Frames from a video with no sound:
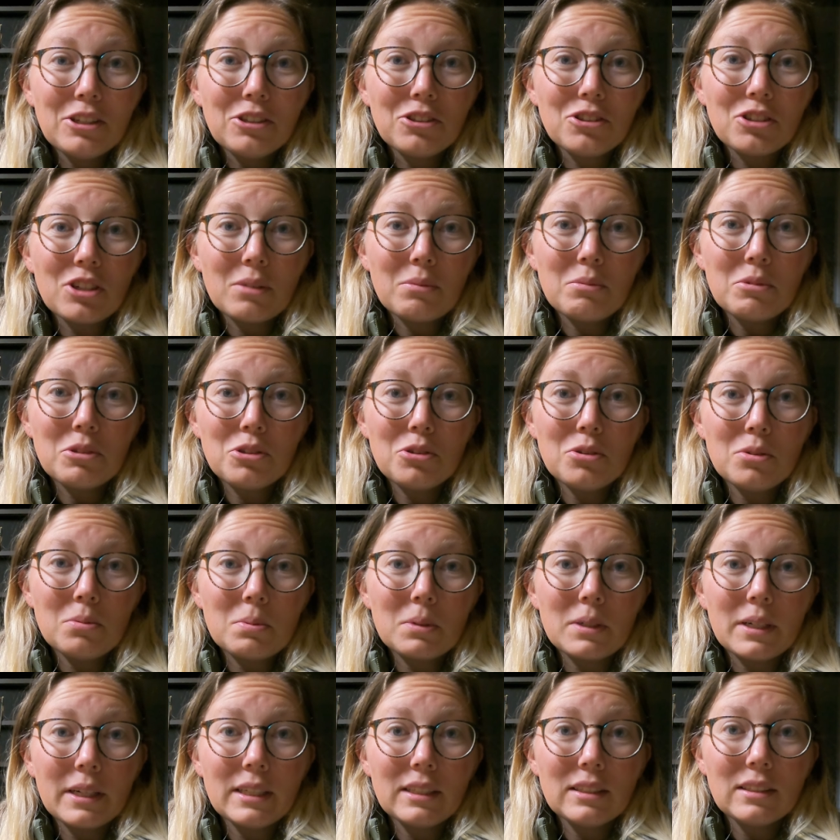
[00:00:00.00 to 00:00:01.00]
So I'm
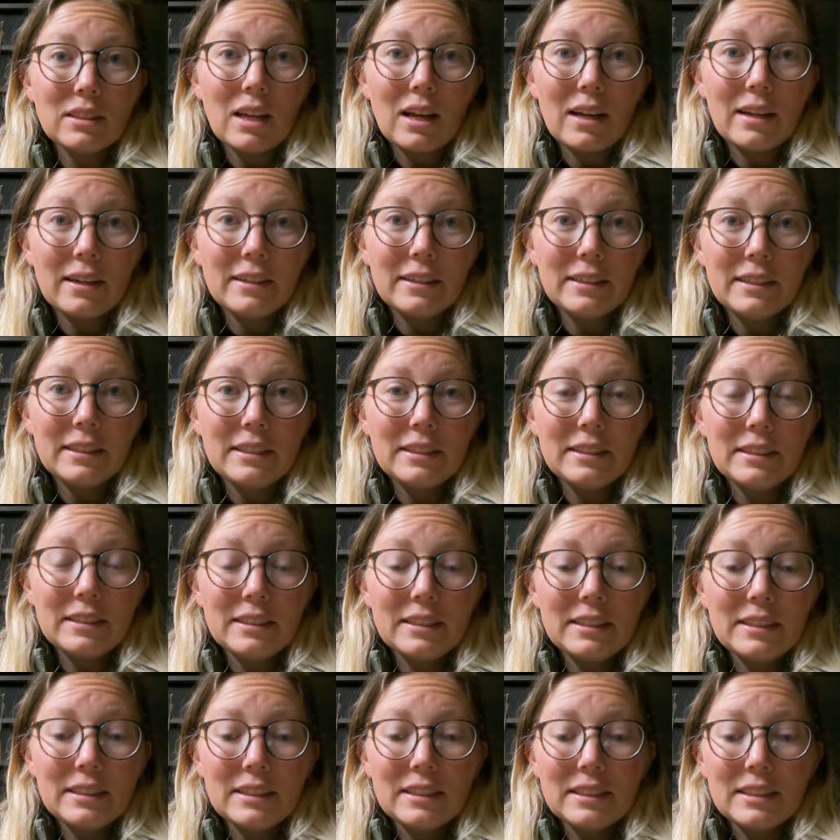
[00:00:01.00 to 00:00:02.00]
super excited.
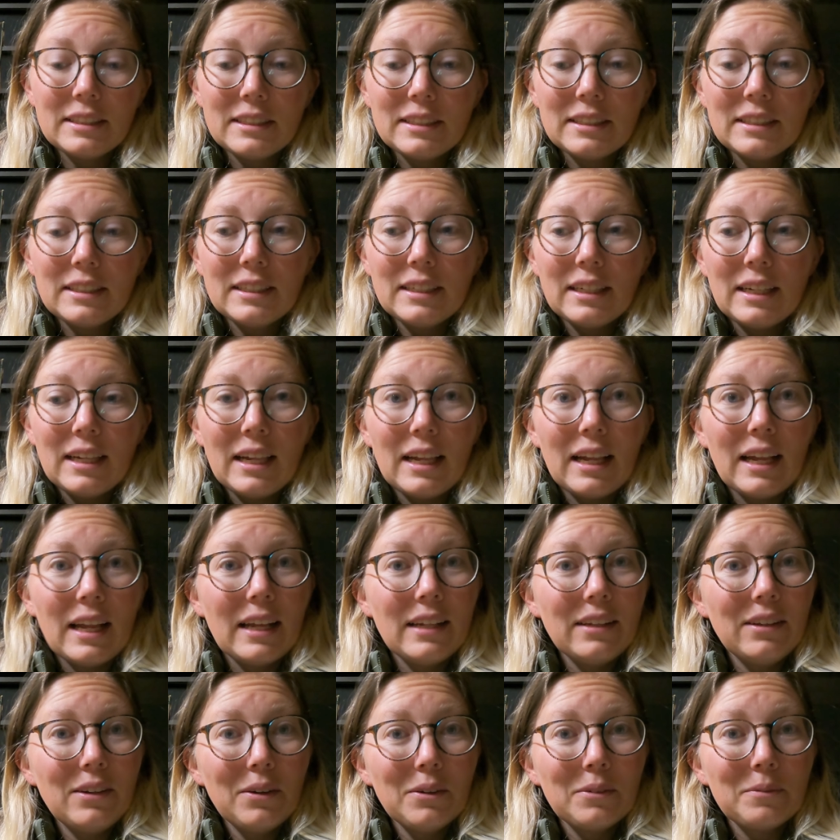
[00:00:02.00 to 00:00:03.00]

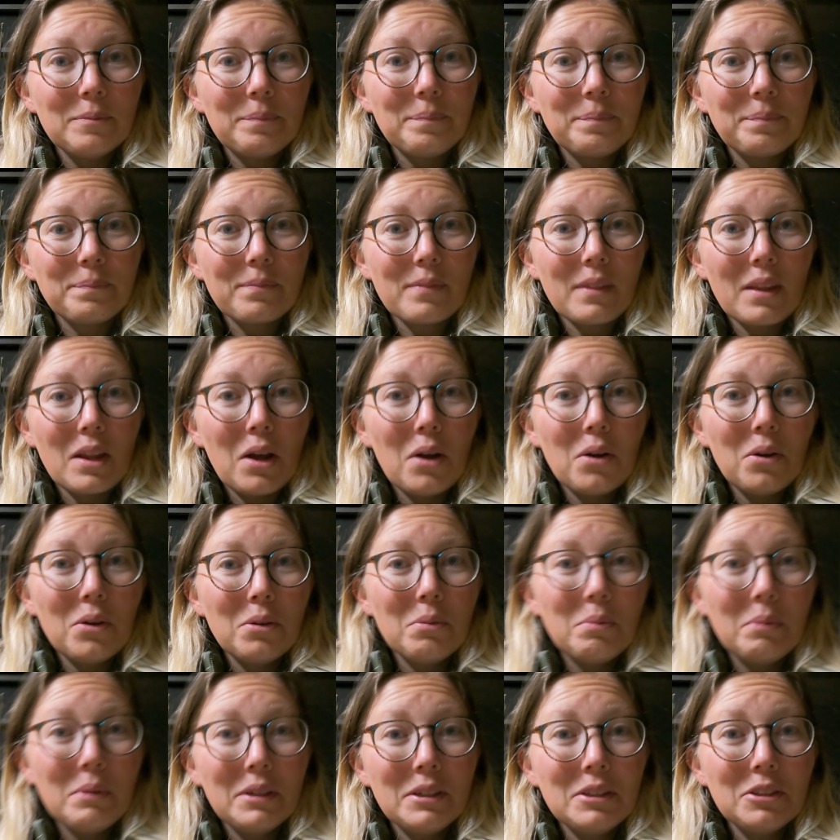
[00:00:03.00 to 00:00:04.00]
And yeah, I
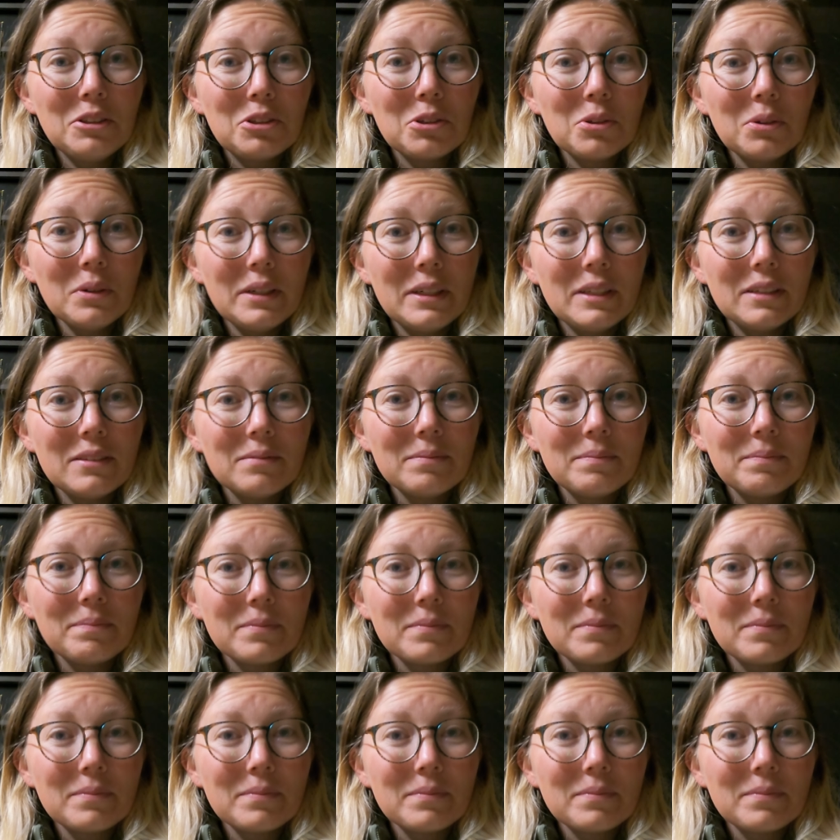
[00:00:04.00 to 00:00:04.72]
hope you enjoy.